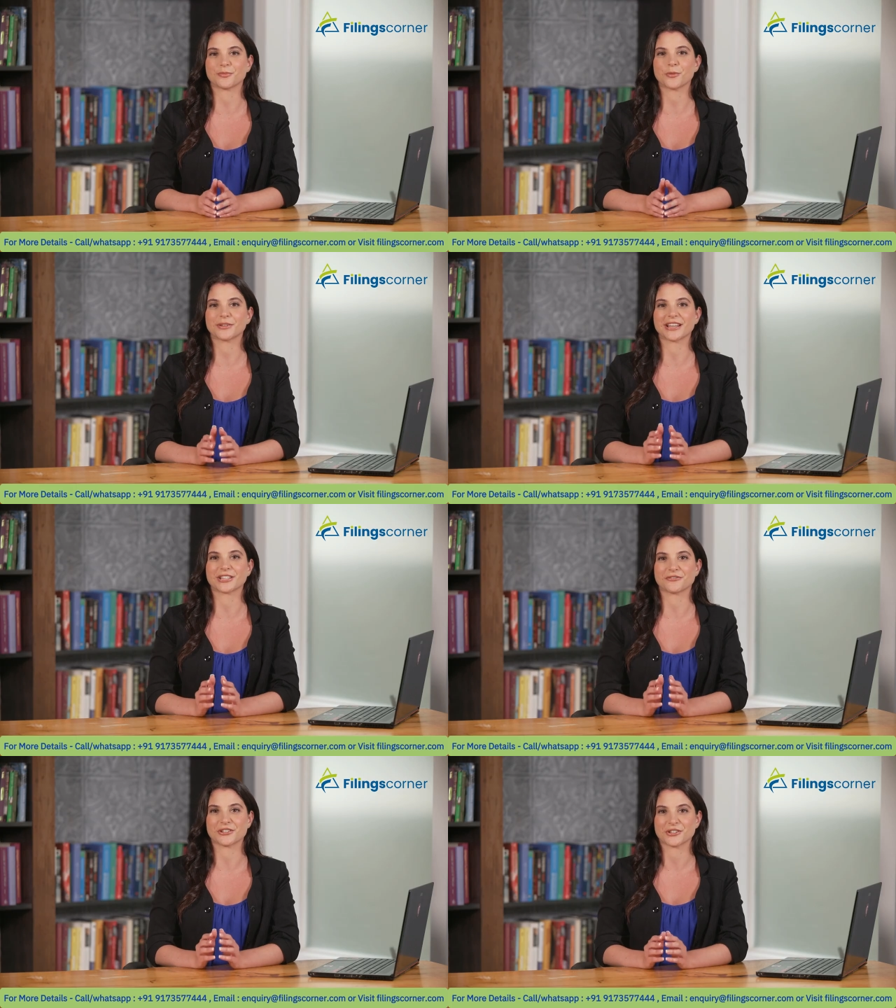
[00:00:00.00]
we'll
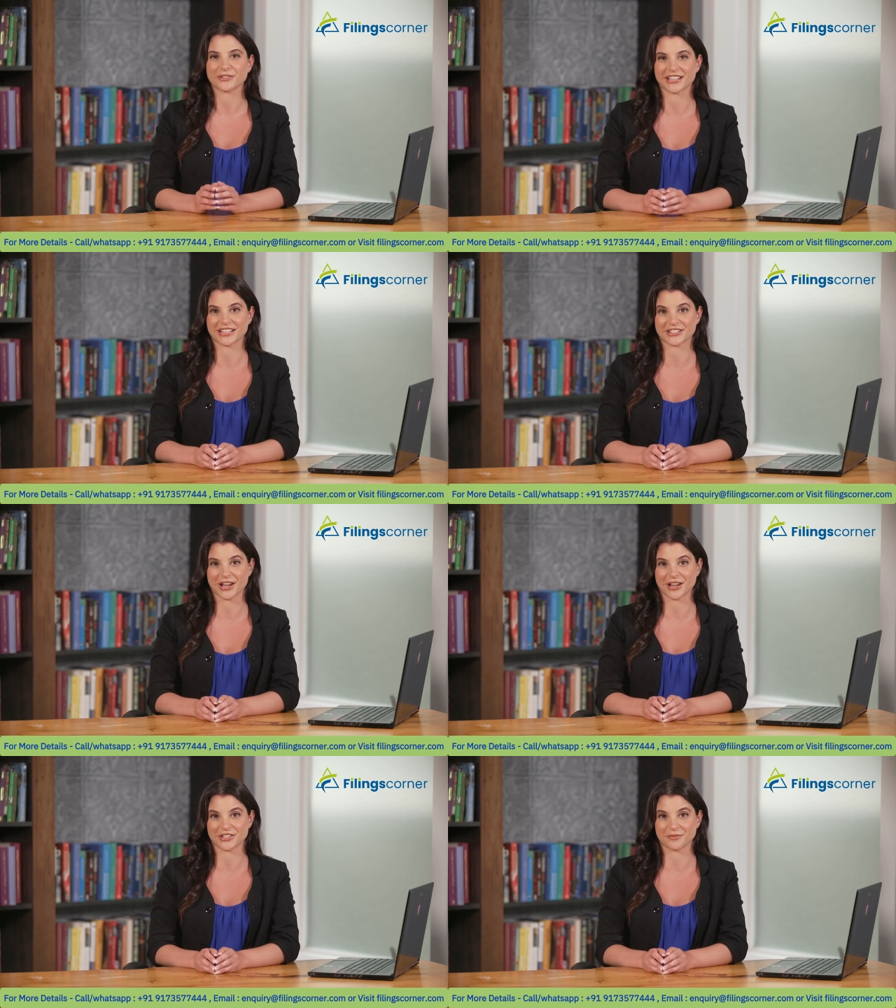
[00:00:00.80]
need a few key
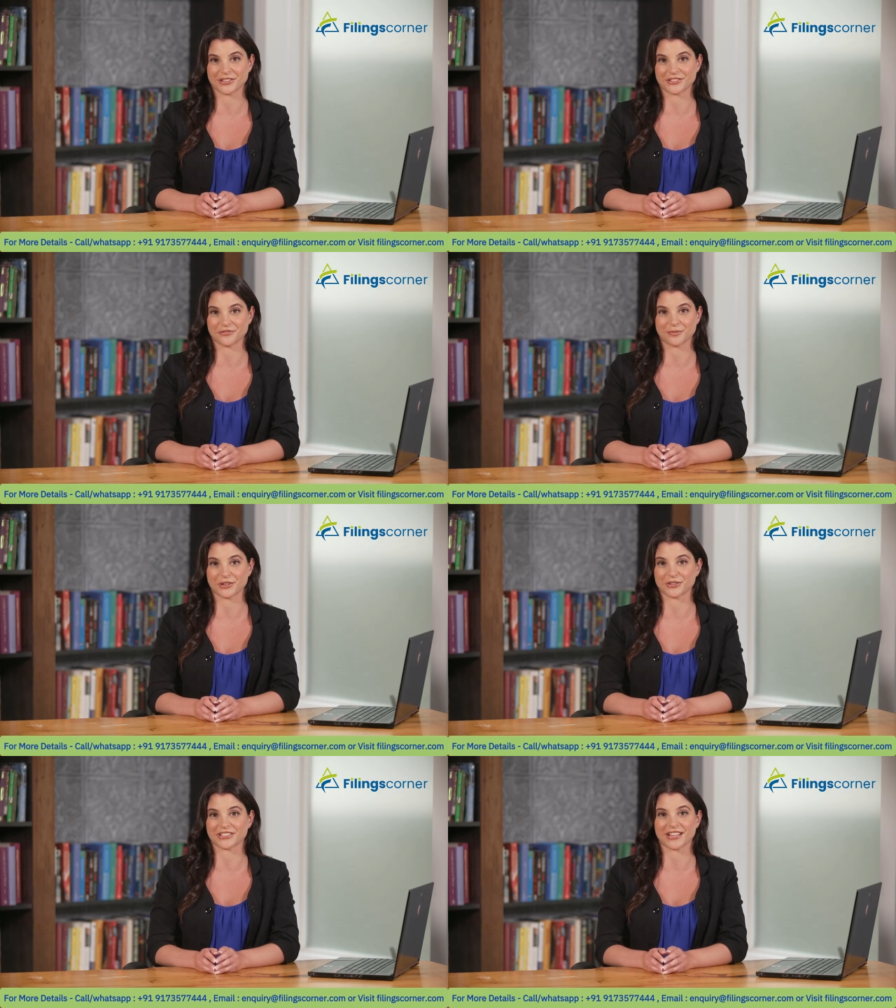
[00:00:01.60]
documents from
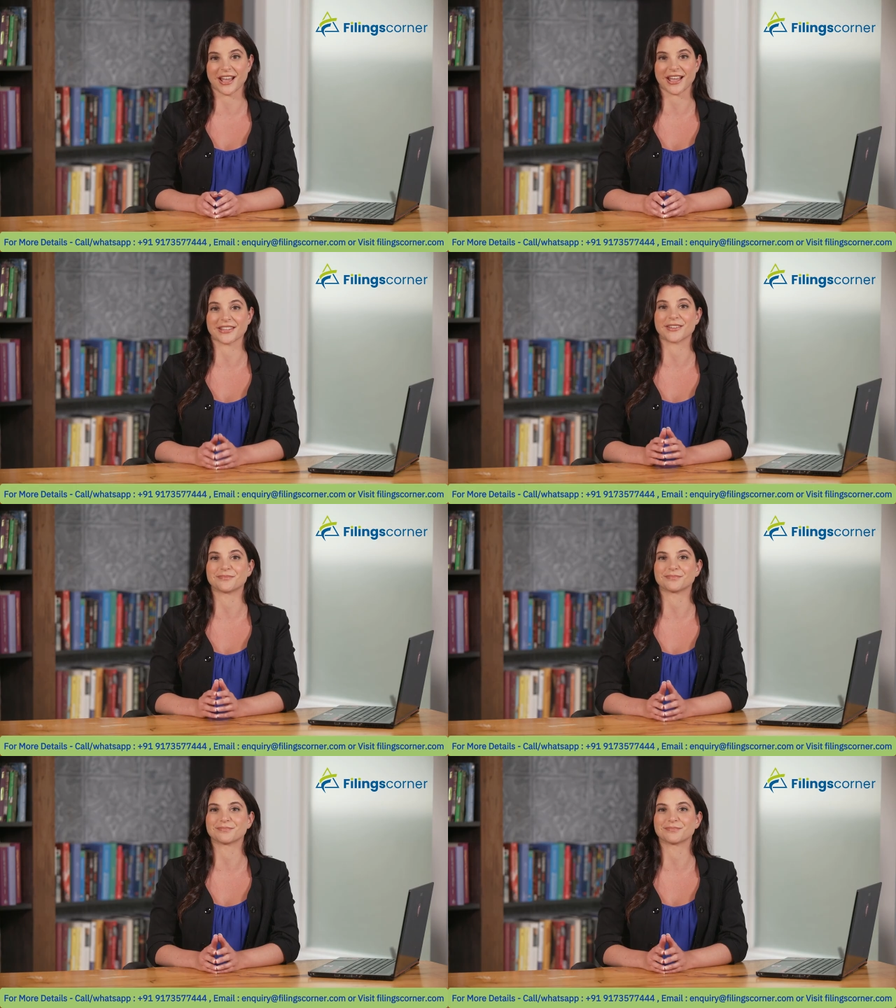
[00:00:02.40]
your side.